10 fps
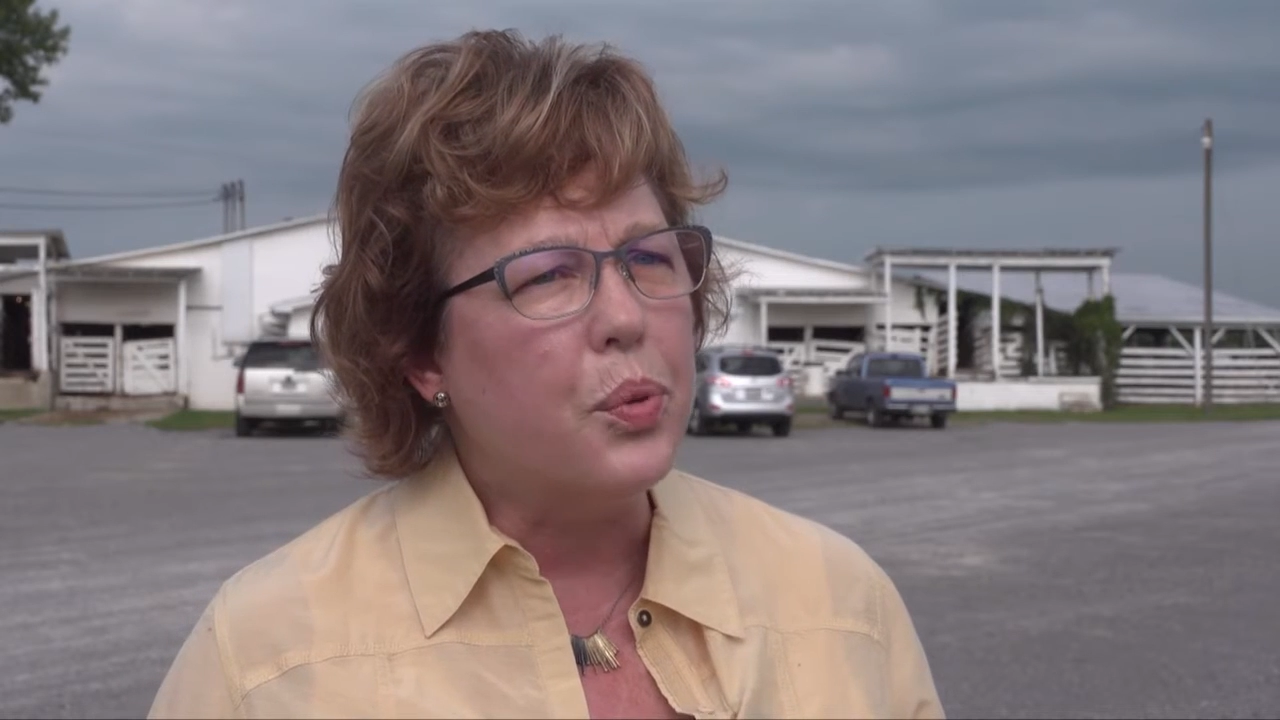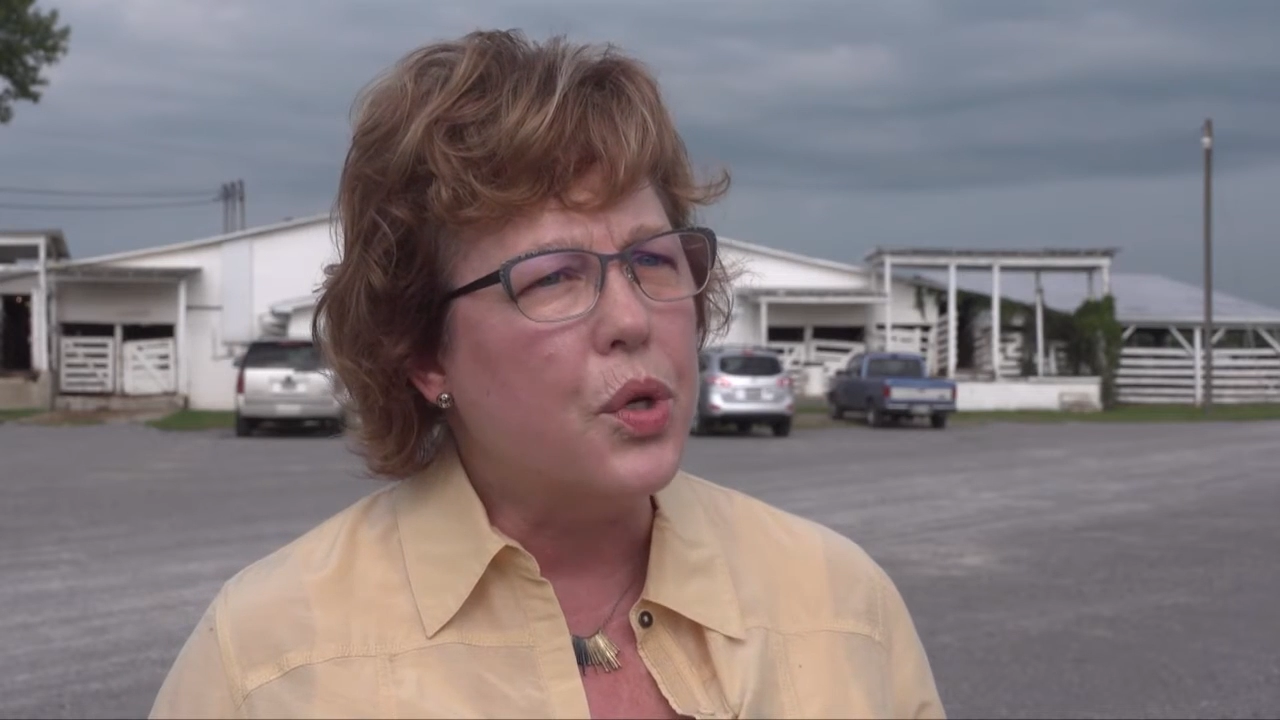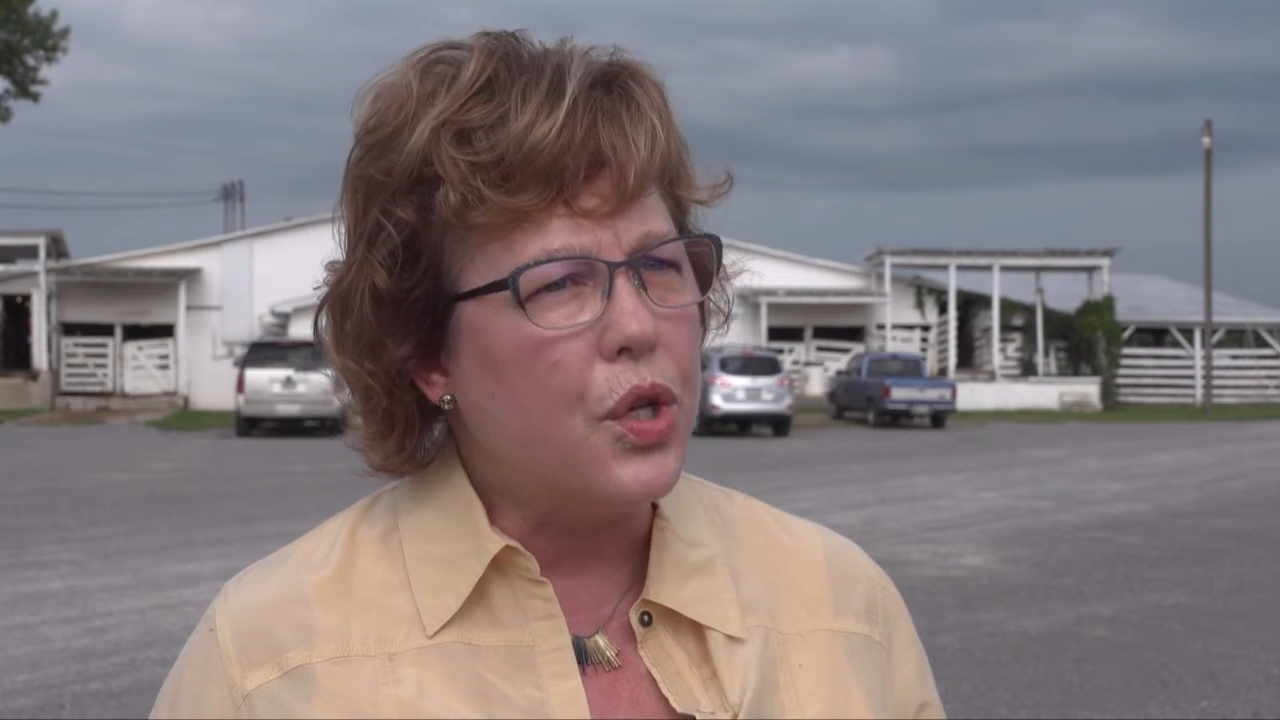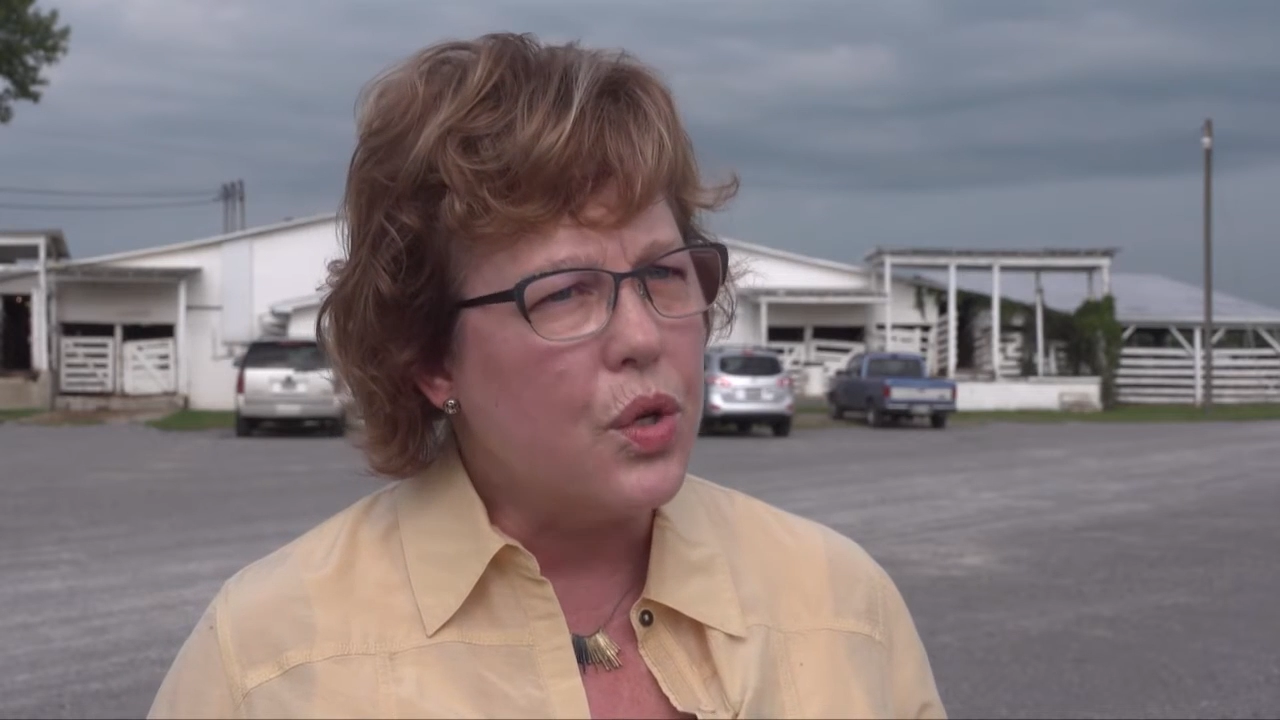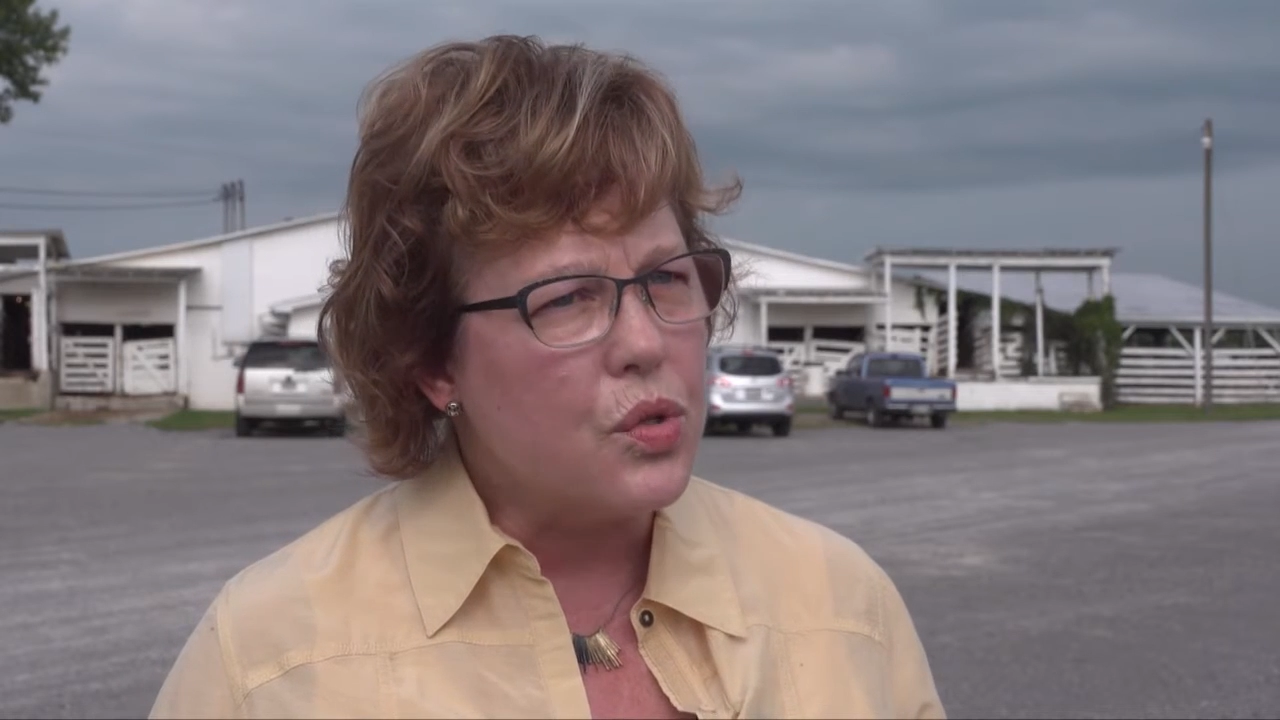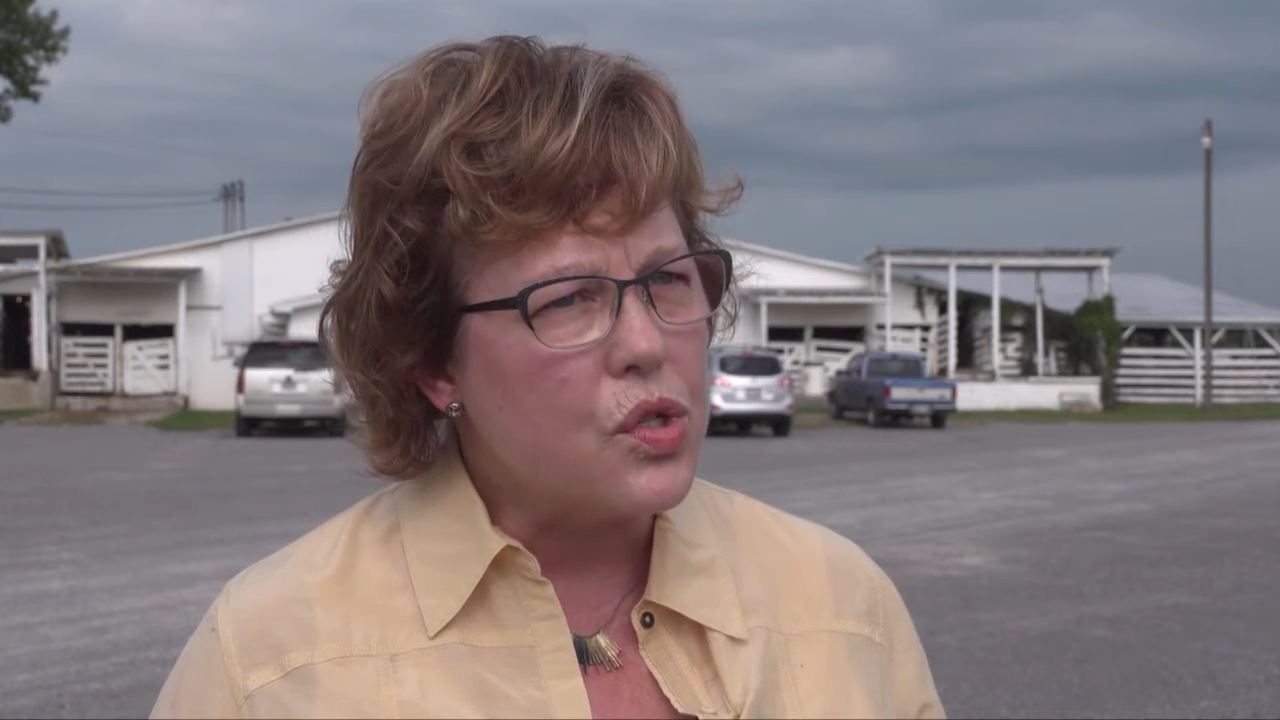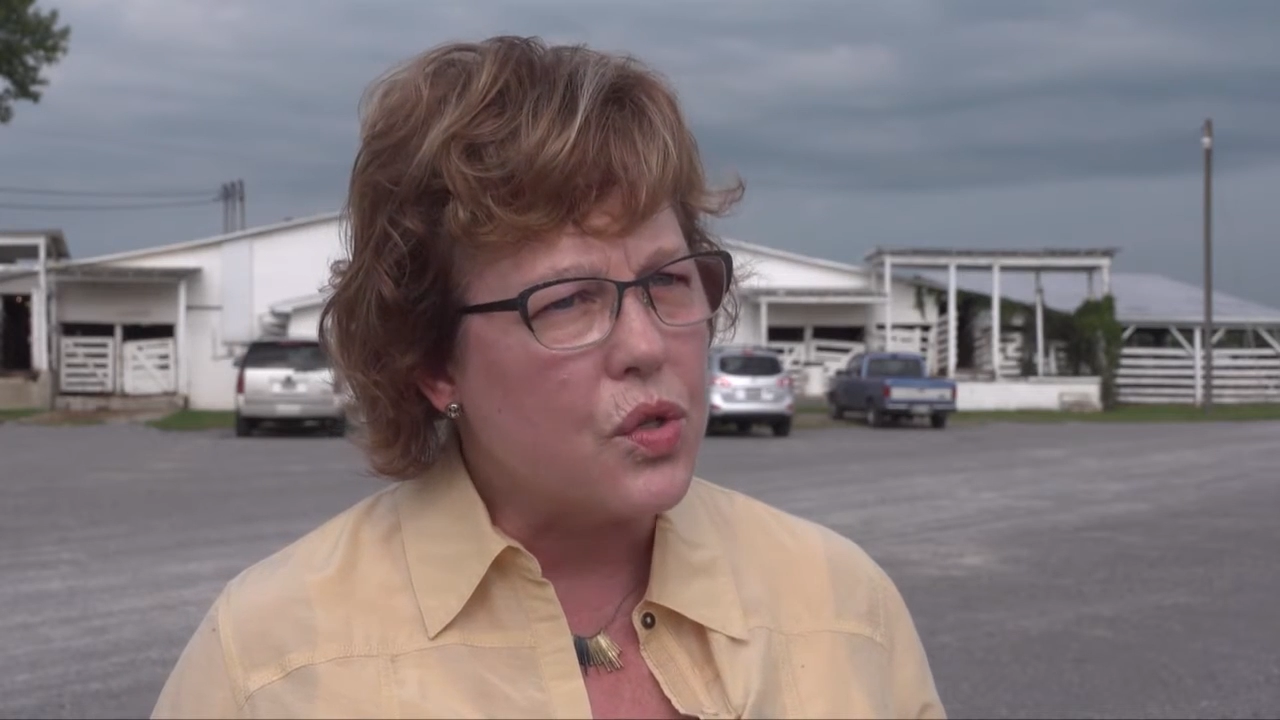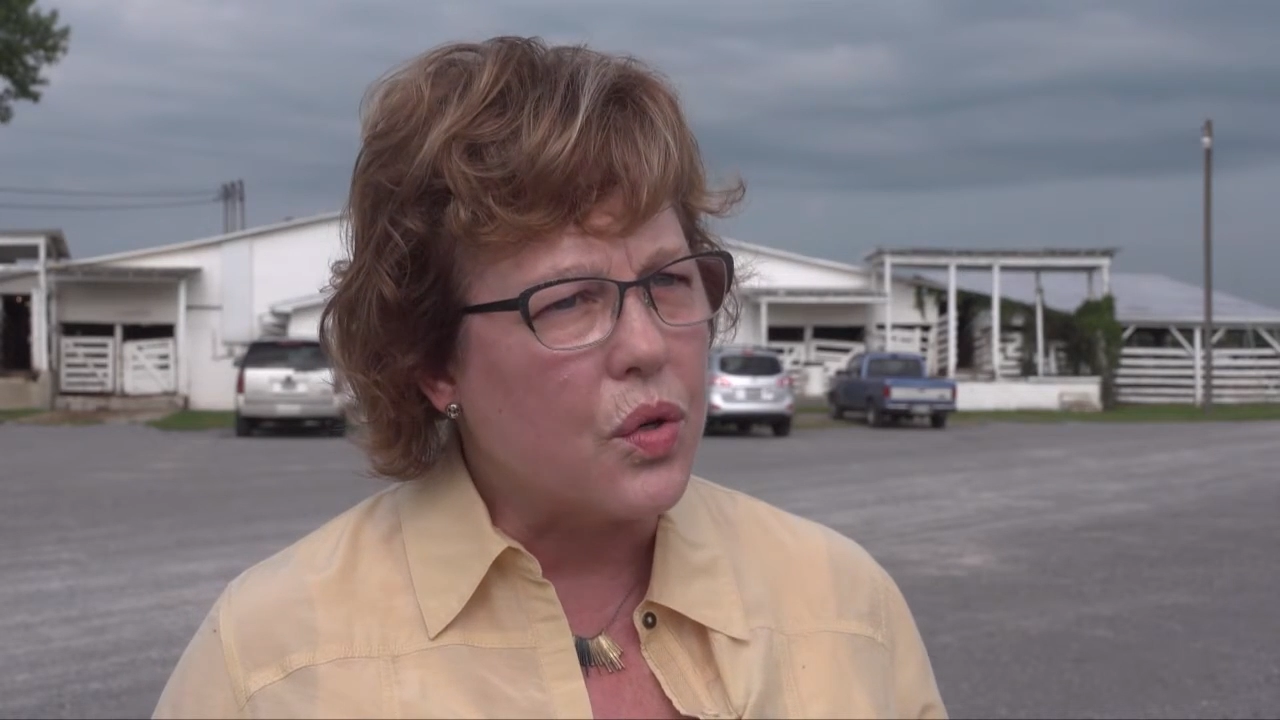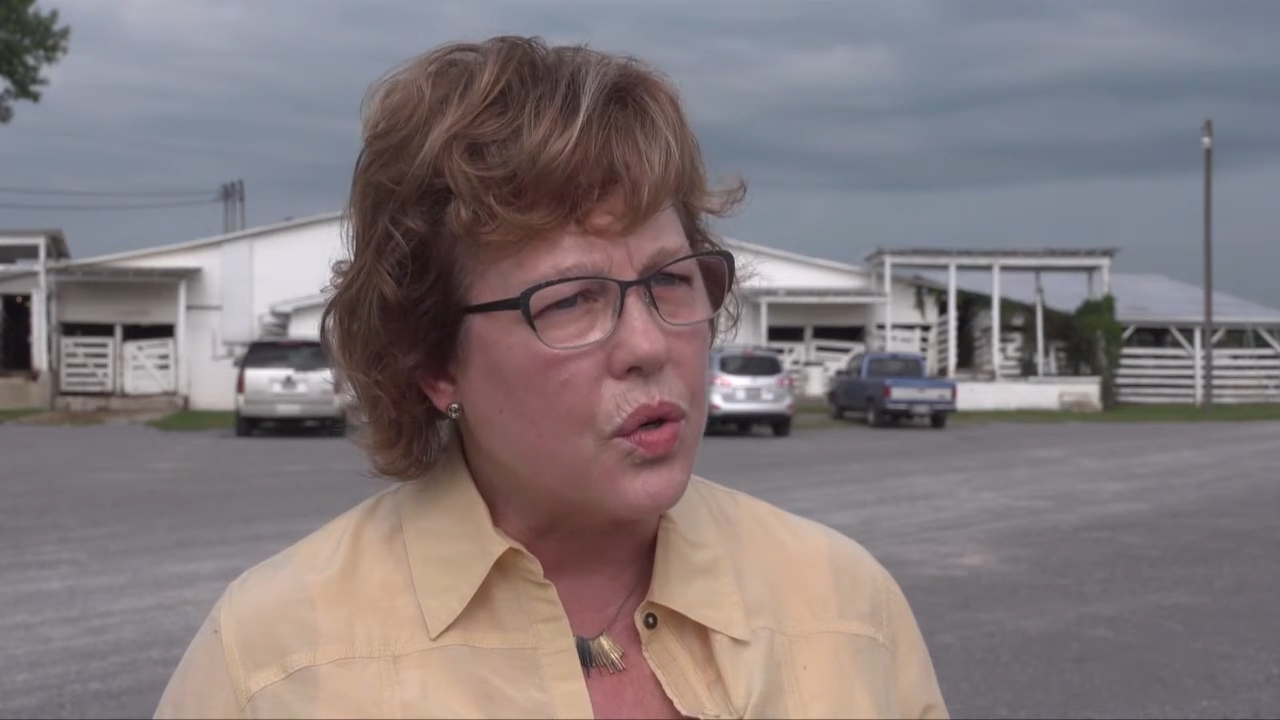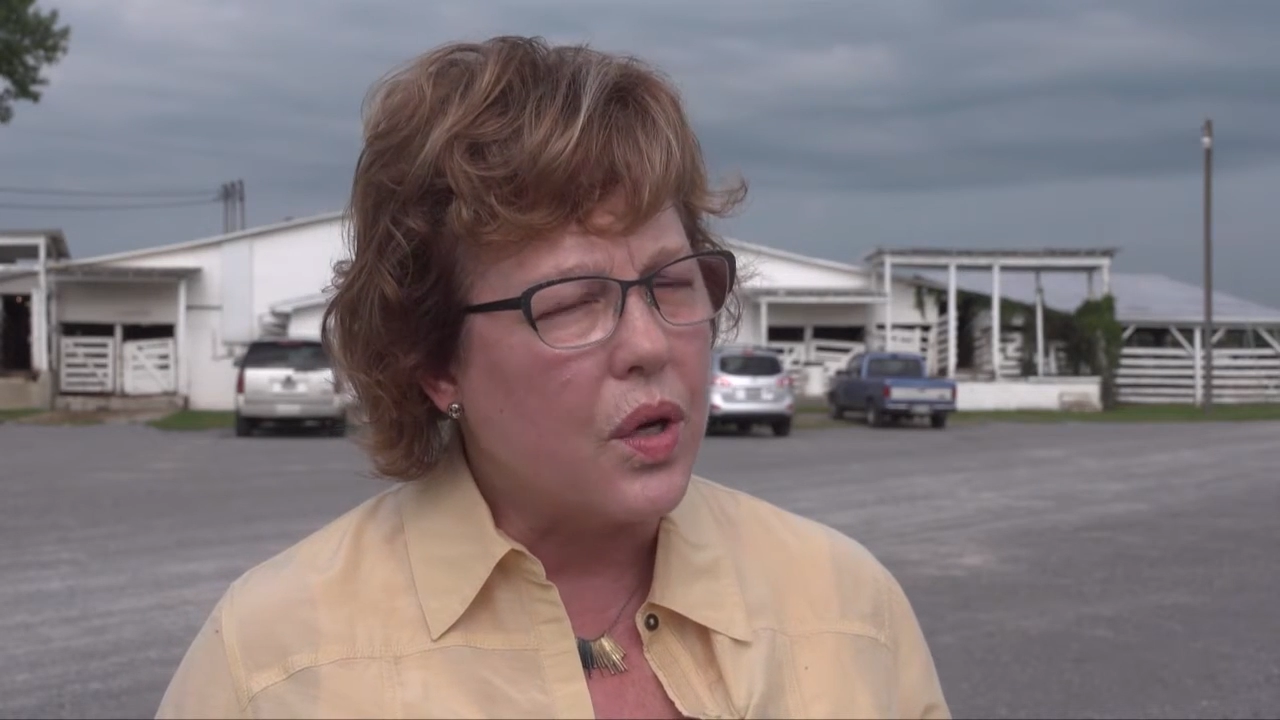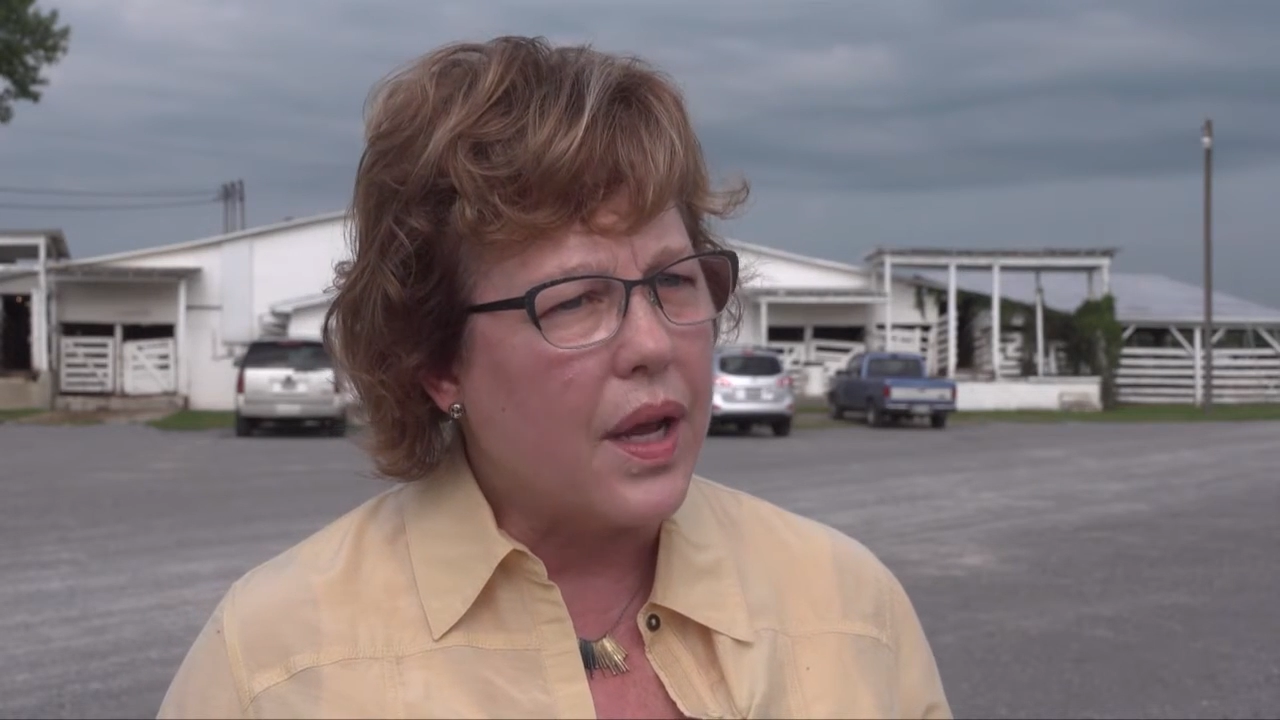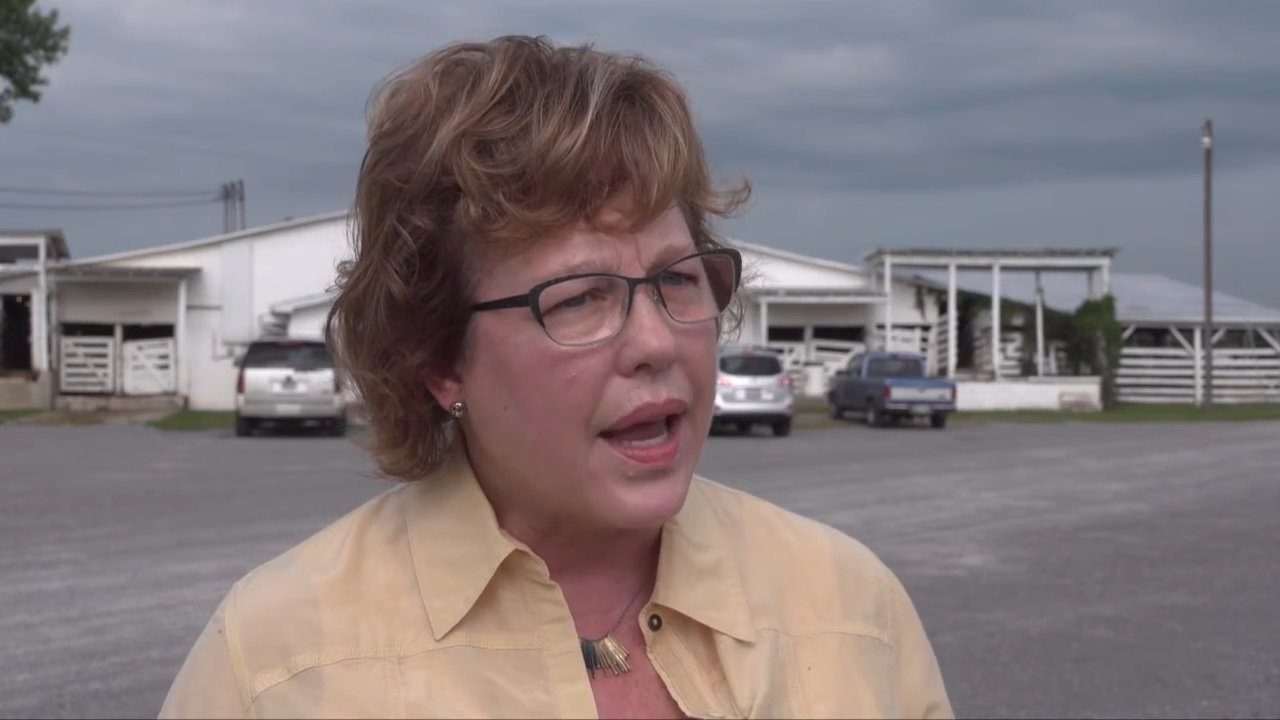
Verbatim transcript: producer,